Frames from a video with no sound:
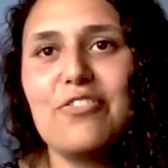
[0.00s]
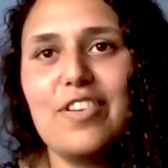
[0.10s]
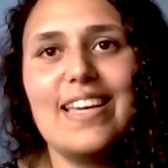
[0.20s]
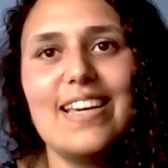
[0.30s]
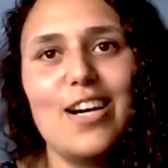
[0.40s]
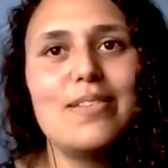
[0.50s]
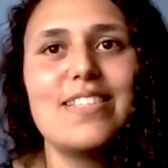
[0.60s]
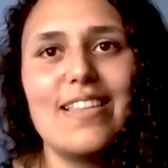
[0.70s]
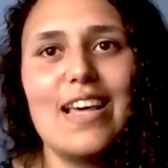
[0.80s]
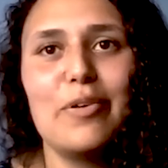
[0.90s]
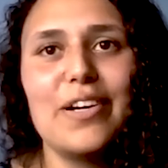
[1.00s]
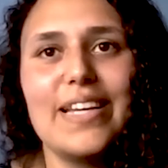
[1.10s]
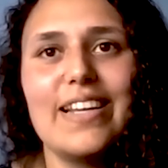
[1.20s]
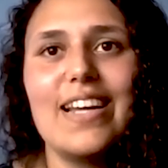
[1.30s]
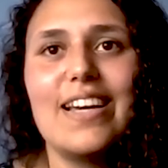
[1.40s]
free up until that
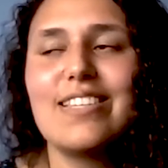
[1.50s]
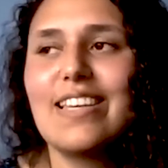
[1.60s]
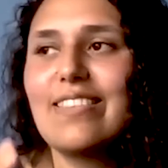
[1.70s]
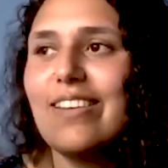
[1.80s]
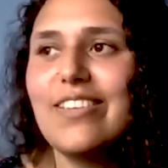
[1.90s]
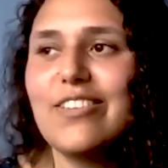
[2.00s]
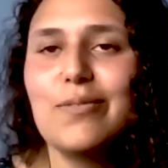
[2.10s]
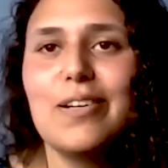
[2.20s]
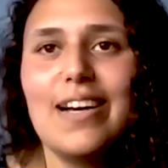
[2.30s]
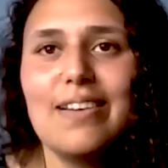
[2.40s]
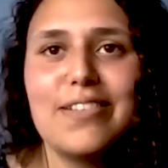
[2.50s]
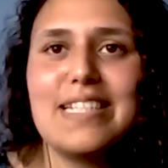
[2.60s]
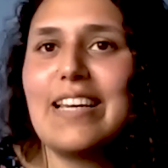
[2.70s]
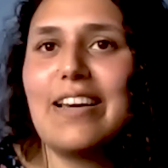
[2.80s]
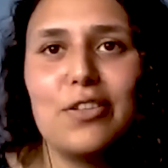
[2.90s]
point. And I was like, oh, you know what, I'm going
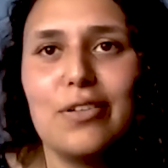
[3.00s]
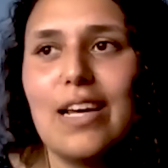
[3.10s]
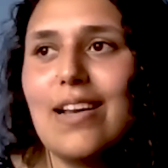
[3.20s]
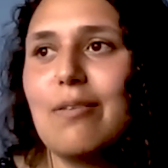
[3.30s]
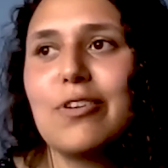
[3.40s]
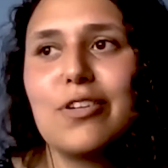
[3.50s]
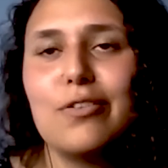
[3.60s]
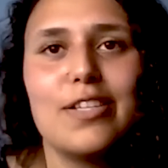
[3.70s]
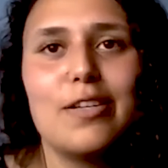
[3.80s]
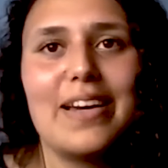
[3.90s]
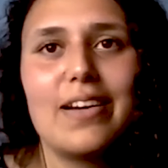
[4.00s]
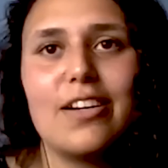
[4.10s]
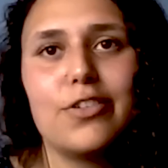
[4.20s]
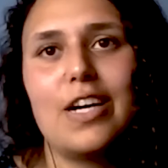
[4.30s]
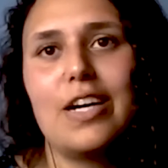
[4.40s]
to take out a loan and I'm going to go to
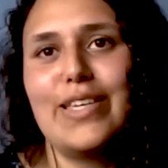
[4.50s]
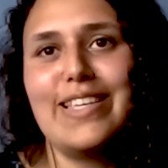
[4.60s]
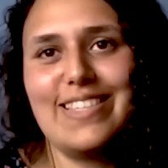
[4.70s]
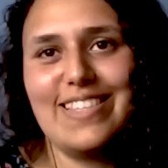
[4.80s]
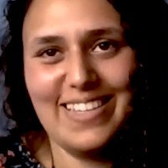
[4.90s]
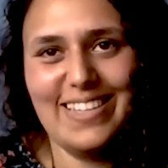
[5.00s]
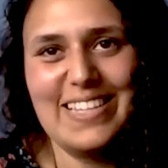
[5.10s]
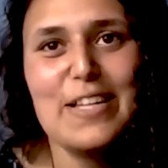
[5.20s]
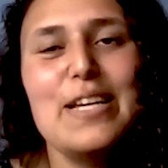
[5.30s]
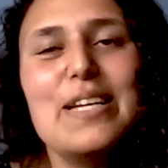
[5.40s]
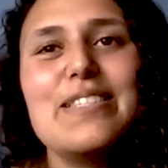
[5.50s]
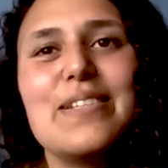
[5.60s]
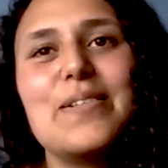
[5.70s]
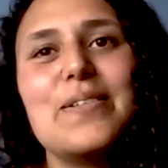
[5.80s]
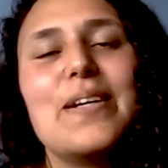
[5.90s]
America for 5 weeks.
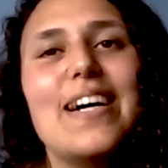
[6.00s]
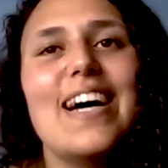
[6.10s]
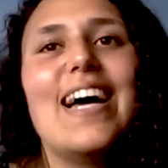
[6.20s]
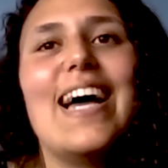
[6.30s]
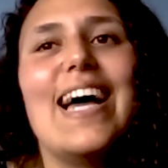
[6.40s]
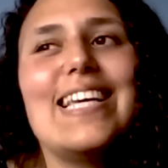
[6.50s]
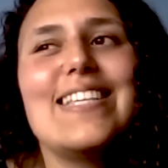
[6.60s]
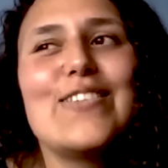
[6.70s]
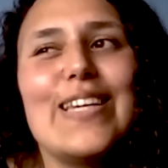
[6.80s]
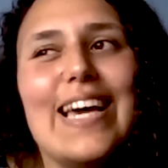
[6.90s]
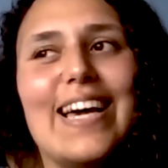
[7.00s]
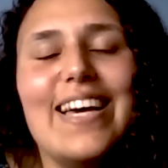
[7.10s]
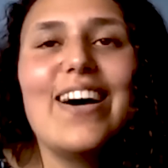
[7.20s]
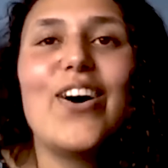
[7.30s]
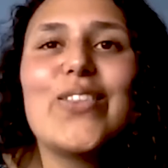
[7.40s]
So yeah,
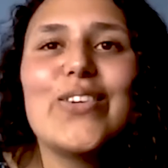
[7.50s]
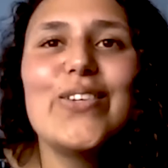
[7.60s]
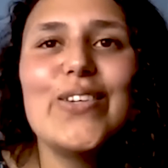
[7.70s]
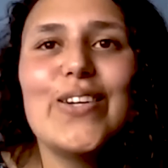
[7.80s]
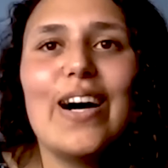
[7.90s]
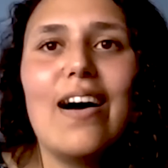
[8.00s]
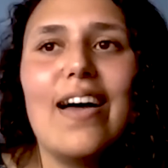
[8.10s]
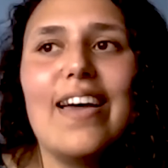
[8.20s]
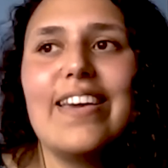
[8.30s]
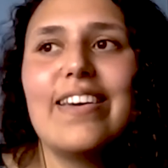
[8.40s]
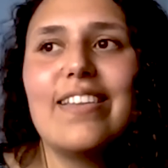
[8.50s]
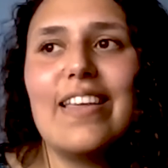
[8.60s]
although I